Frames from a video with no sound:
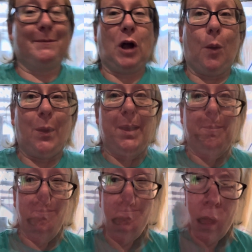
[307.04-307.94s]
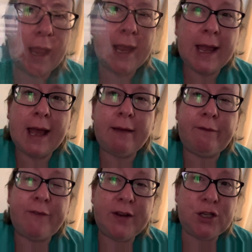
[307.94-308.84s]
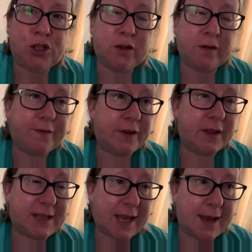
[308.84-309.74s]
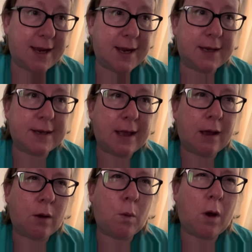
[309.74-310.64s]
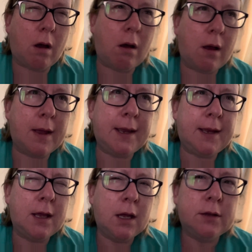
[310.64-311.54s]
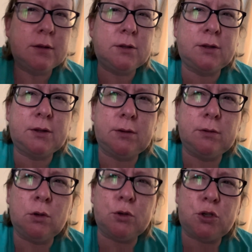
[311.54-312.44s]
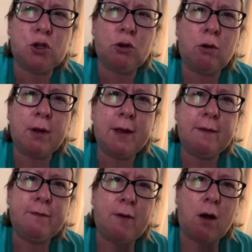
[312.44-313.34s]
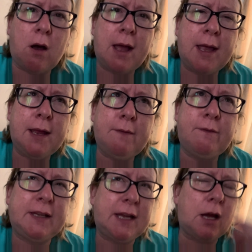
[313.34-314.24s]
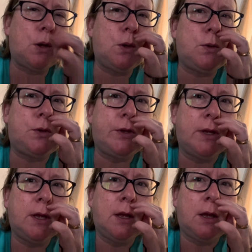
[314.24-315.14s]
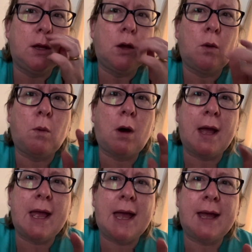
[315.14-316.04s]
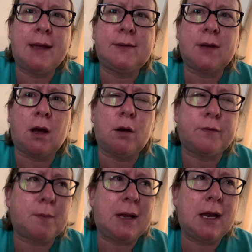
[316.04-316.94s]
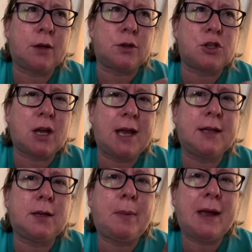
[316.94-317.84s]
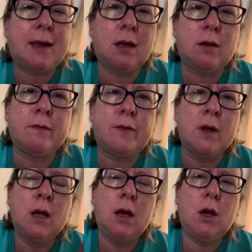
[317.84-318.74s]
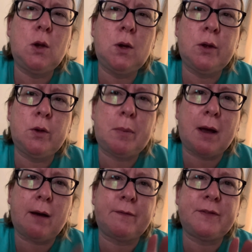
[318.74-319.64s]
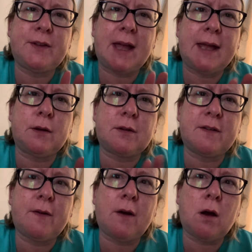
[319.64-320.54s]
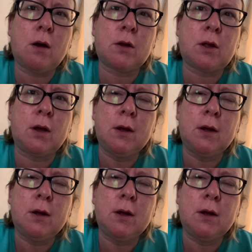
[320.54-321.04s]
Right, I have finished for the day. Now, I'm not sure if I videoed what I had after my lunch. I had a packet of Hula Hoop Puffs and a Kvarg